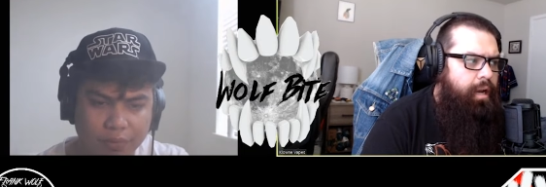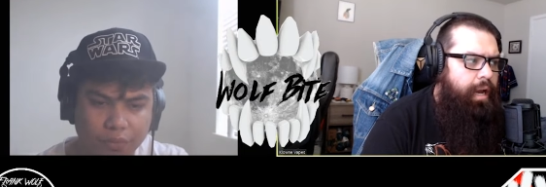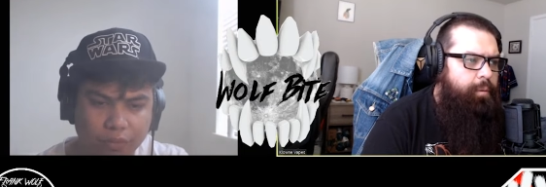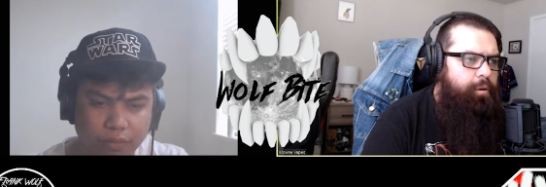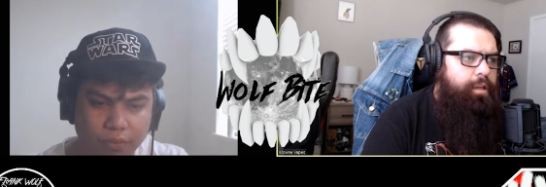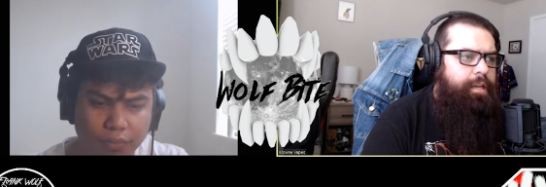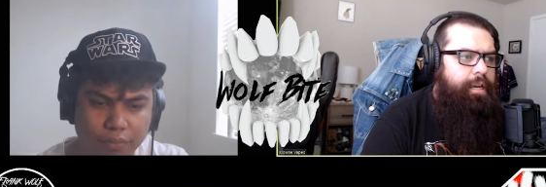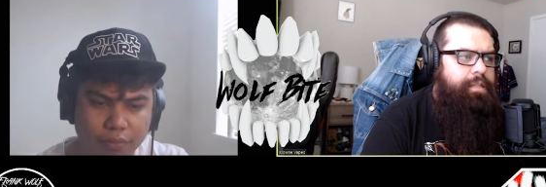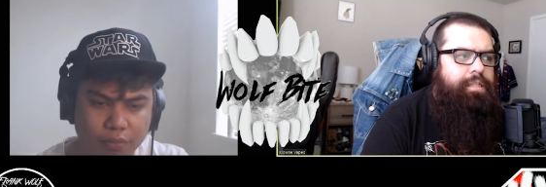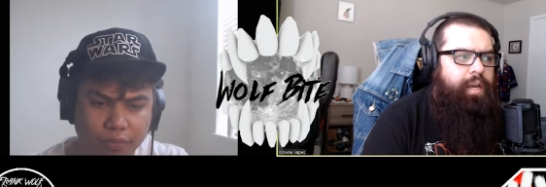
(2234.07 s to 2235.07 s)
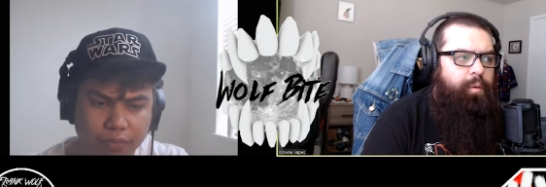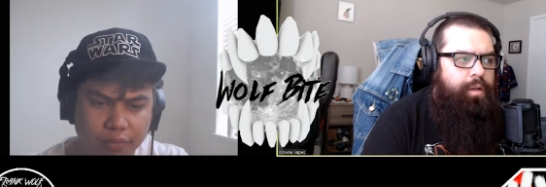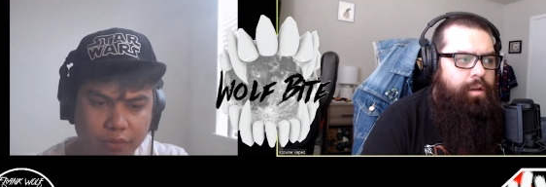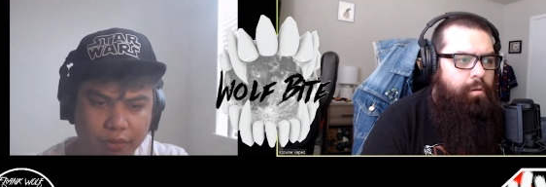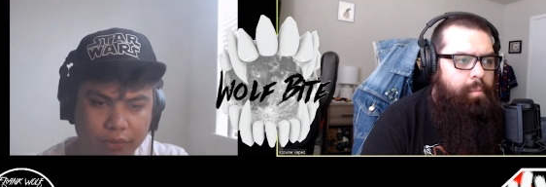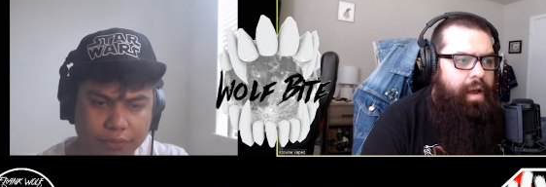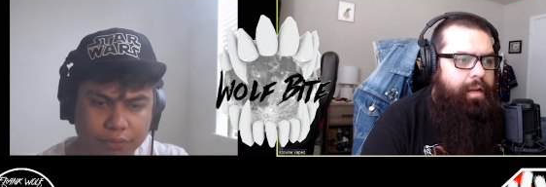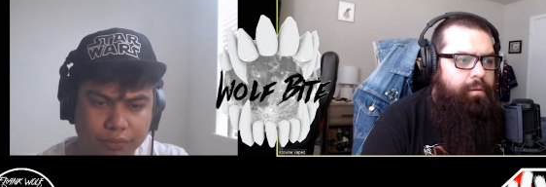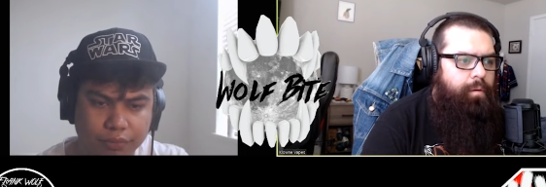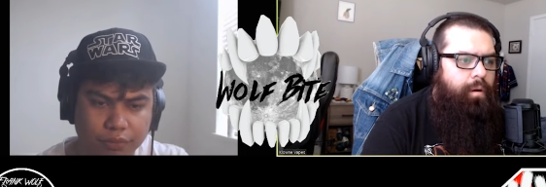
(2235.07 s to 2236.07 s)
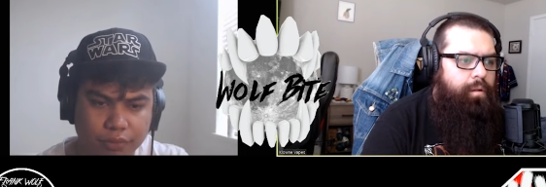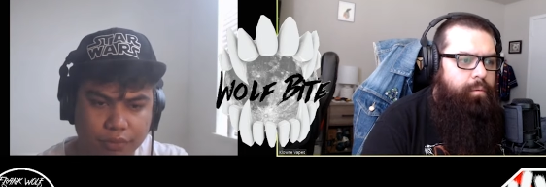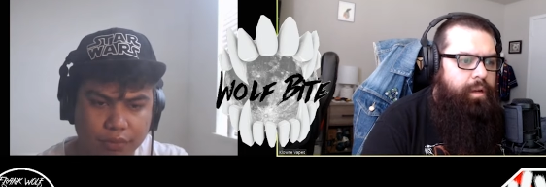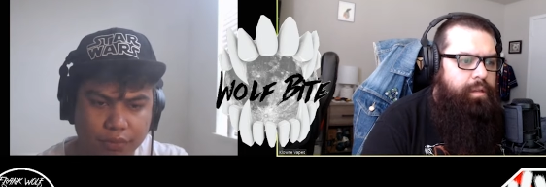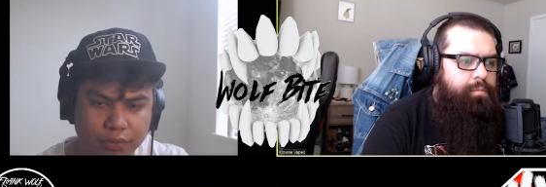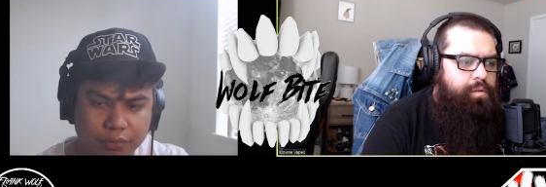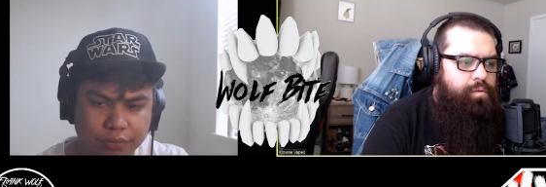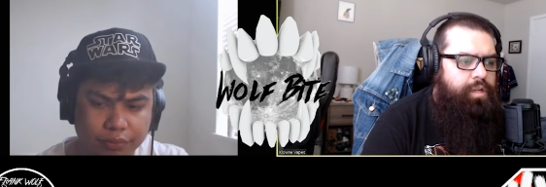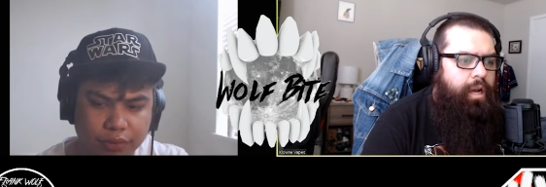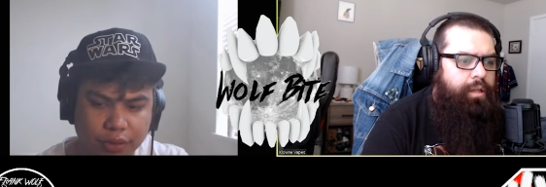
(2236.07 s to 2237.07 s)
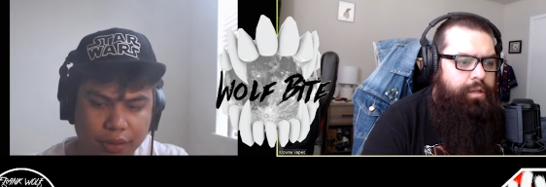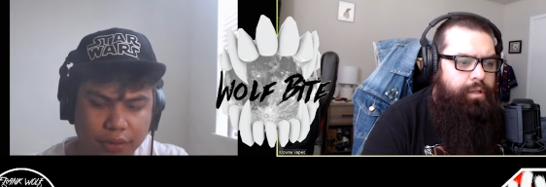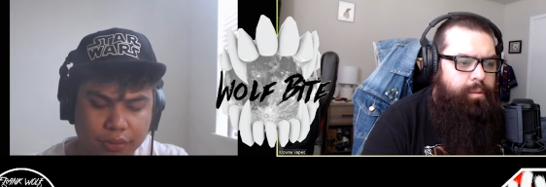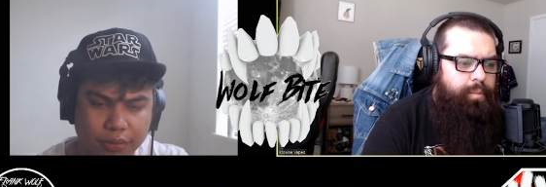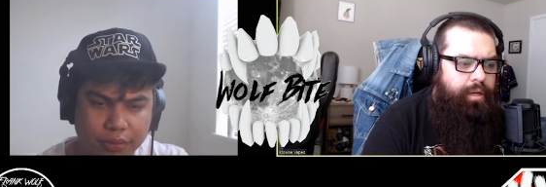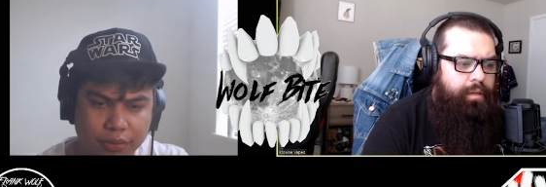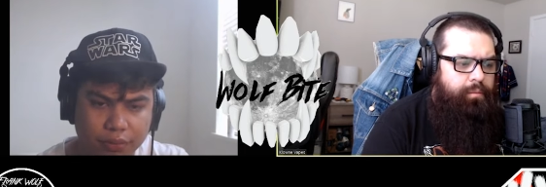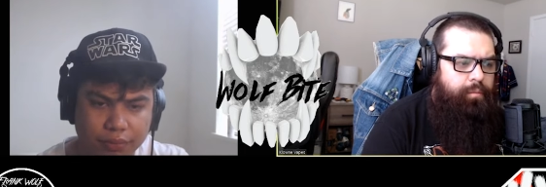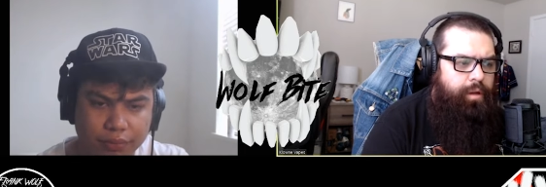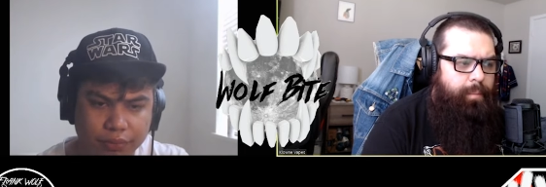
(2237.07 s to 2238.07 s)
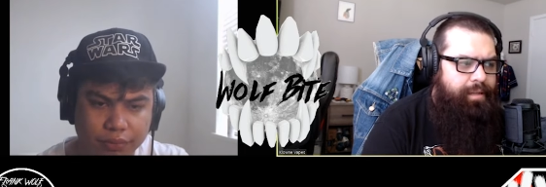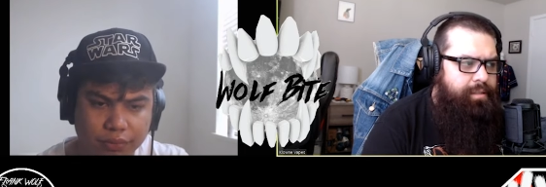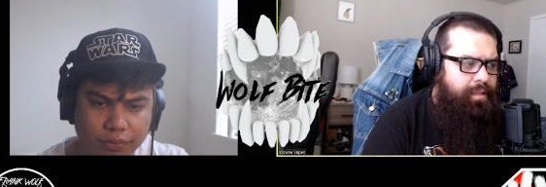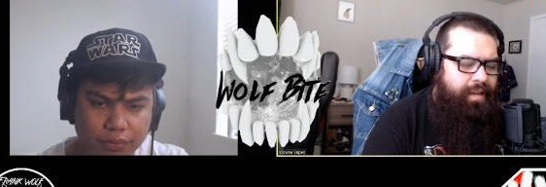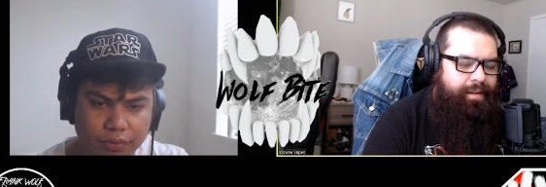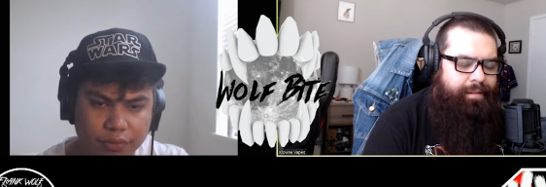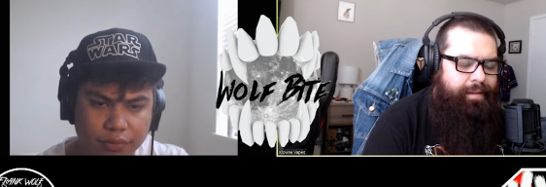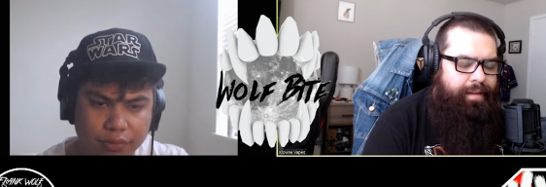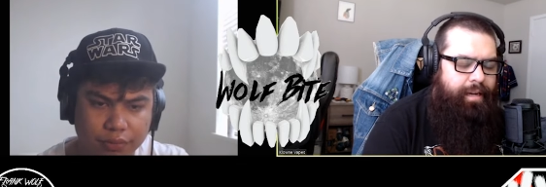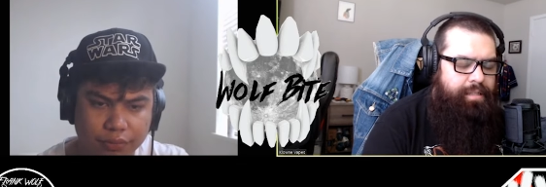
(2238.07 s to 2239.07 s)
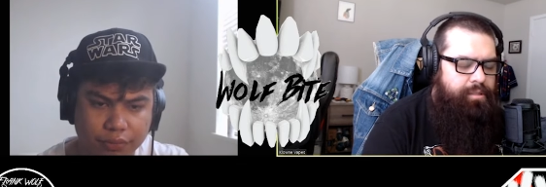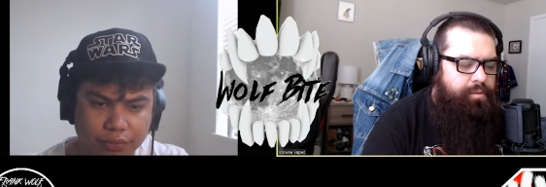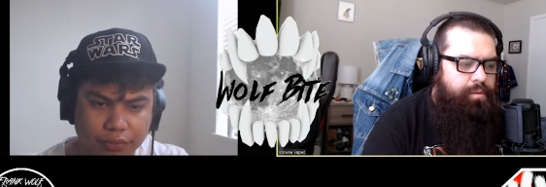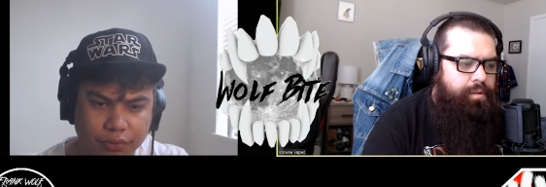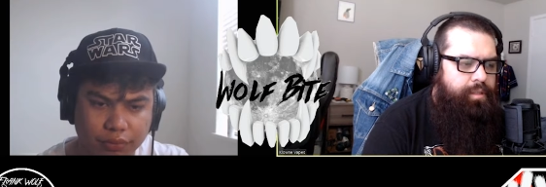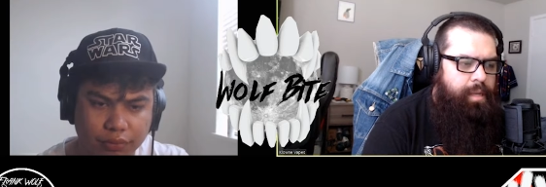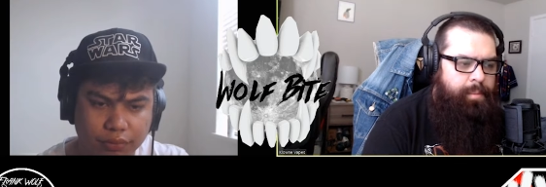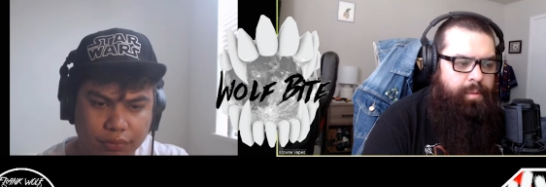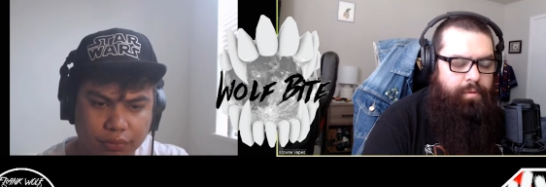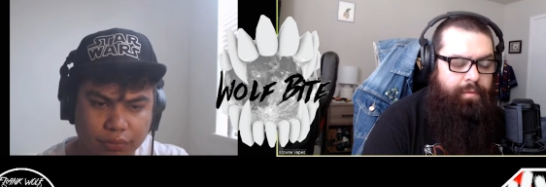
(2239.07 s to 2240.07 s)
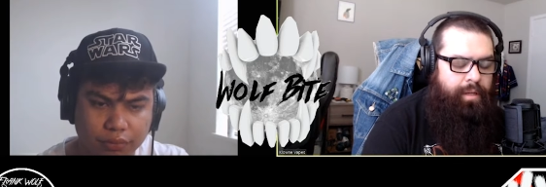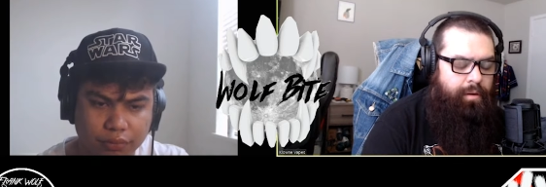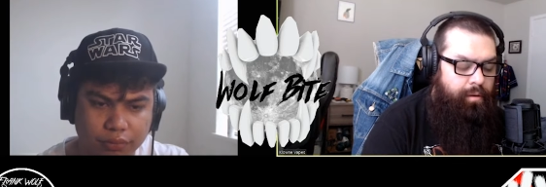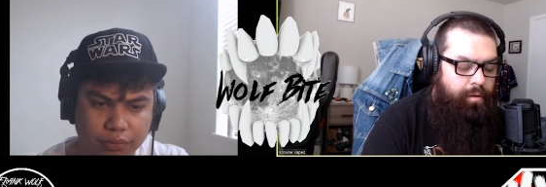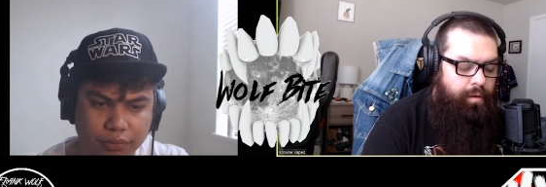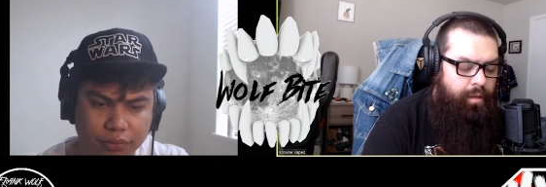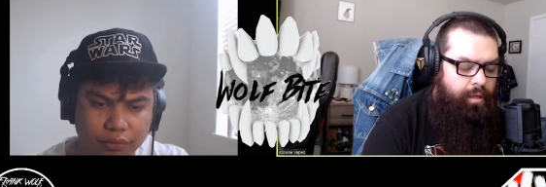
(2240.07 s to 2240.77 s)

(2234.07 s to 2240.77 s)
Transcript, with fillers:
Speaker 1: I really can't say we go back all the way to childhood, but we go back to like late high school, because I mean, moving here